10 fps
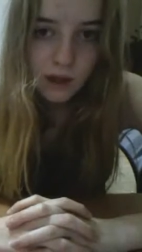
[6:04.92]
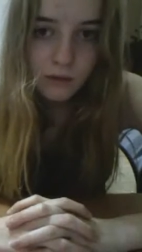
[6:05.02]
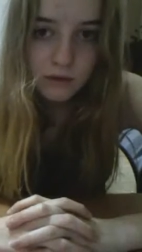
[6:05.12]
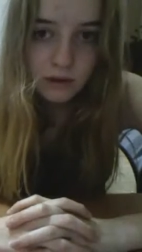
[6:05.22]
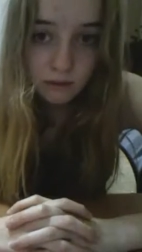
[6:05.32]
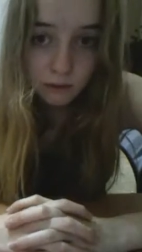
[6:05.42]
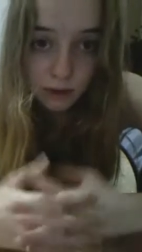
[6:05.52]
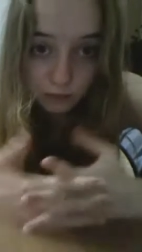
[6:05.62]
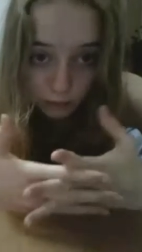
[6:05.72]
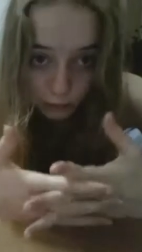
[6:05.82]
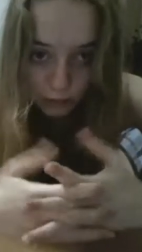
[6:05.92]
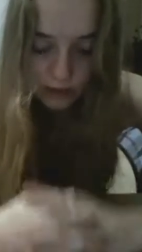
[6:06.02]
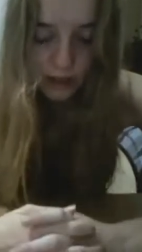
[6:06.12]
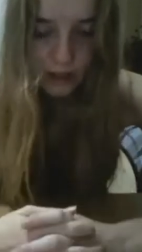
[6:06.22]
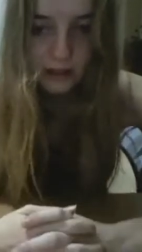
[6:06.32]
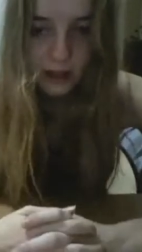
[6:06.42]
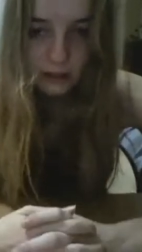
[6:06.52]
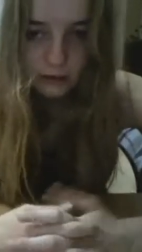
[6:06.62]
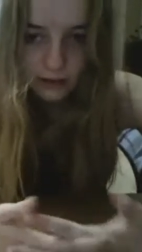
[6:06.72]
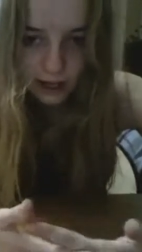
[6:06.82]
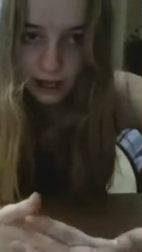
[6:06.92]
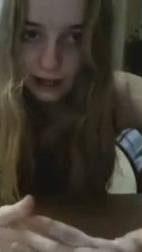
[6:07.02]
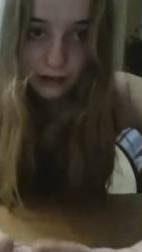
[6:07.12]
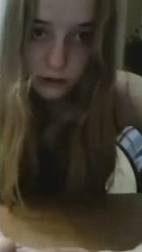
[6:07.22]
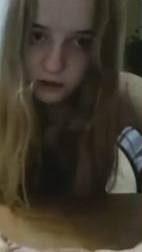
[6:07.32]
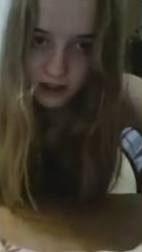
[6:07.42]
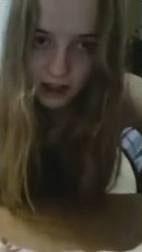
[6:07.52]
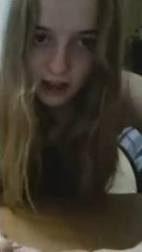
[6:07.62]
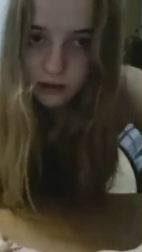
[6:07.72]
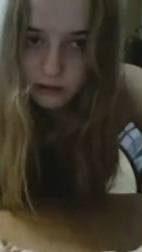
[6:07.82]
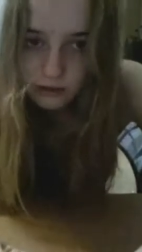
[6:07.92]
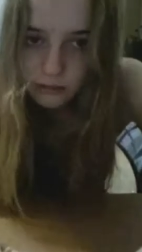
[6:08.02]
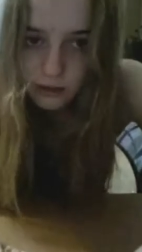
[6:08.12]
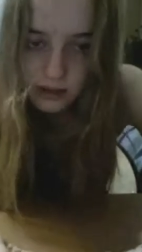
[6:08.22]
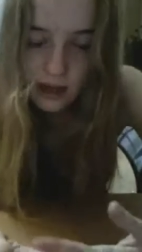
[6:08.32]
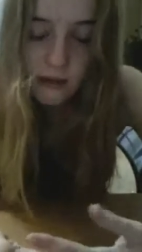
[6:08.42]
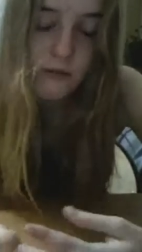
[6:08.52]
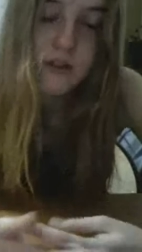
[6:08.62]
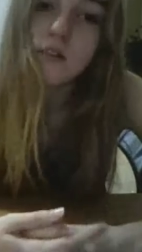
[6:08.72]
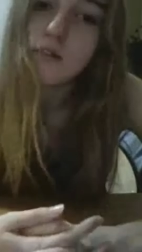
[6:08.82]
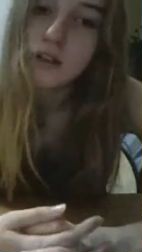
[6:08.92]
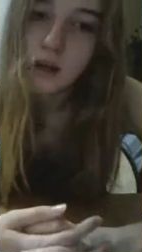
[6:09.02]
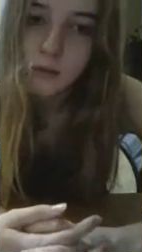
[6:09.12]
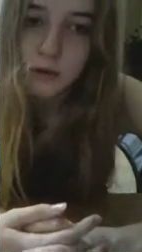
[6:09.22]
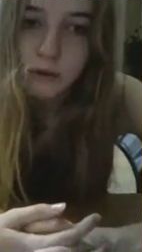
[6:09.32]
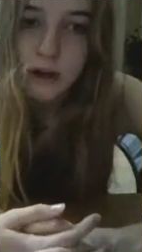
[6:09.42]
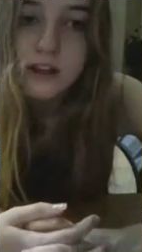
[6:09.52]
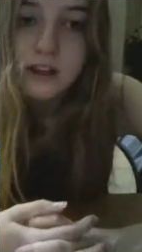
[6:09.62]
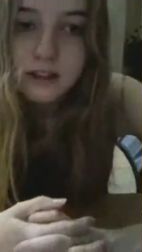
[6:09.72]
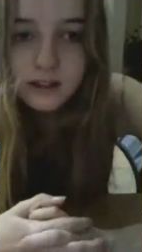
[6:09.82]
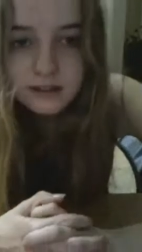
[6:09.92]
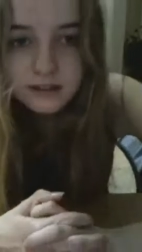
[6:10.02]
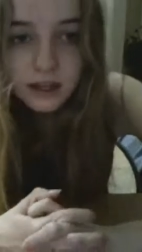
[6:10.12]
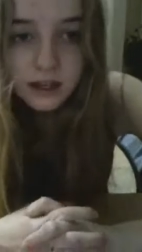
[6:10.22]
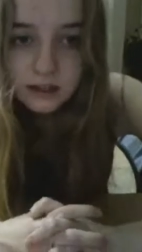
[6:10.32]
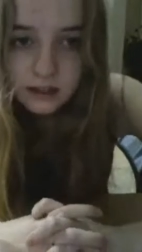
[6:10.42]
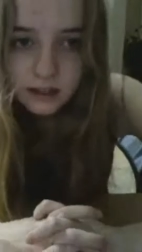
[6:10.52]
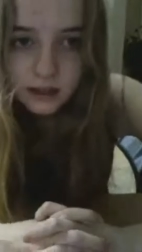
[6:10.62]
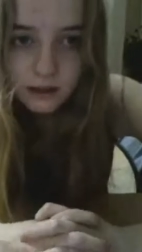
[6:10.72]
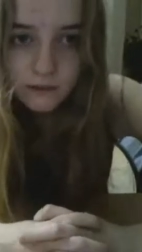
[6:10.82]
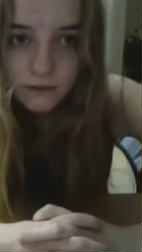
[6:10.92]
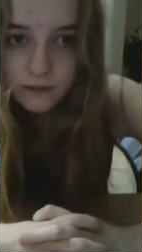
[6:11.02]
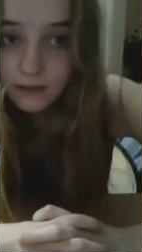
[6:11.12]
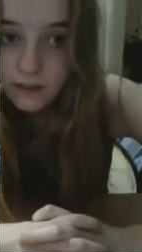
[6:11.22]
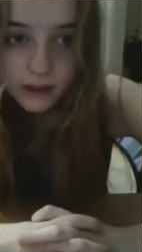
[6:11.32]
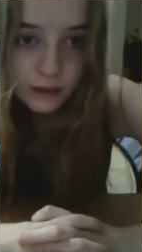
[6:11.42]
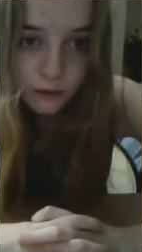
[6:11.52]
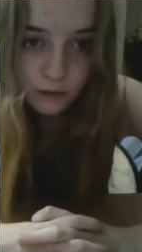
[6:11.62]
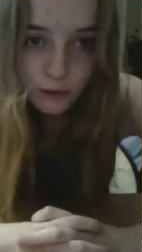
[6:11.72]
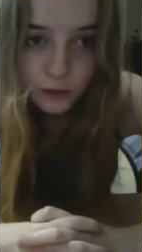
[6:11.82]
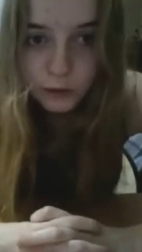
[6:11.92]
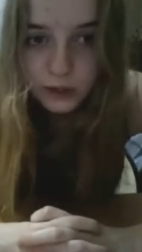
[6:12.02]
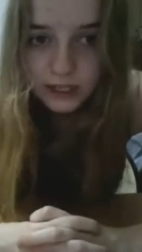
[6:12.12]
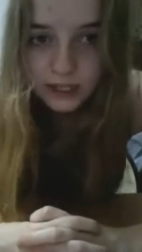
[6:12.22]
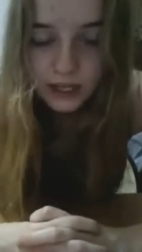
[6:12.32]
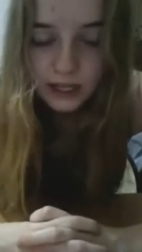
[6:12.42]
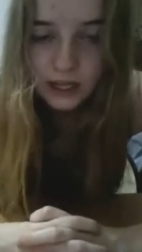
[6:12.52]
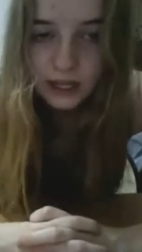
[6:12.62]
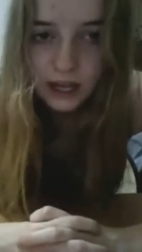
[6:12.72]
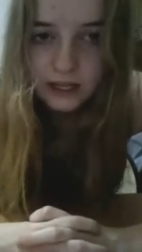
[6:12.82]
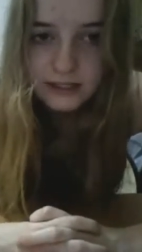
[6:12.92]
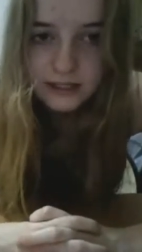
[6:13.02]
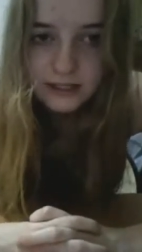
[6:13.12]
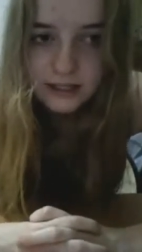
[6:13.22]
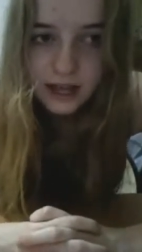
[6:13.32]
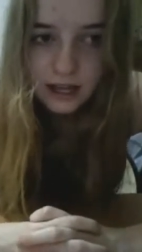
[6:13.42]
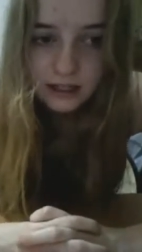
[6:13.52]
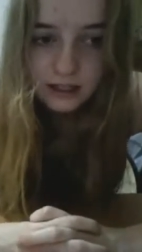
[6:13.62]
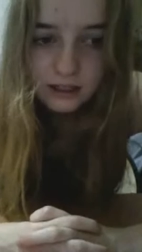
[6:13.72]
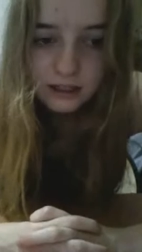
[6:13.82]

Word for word: wish every one of you good luck, a good night, a good day, a good midday, whichever time you're watching this. And uh, thank you for tuning in at IC's channel.